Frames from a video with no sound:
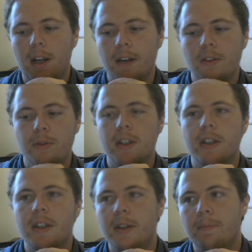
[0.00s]
I treated
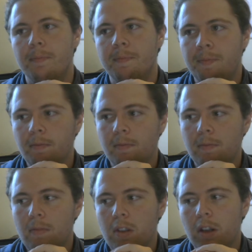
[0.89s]
him
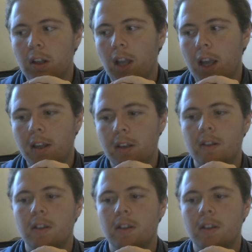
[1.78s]
like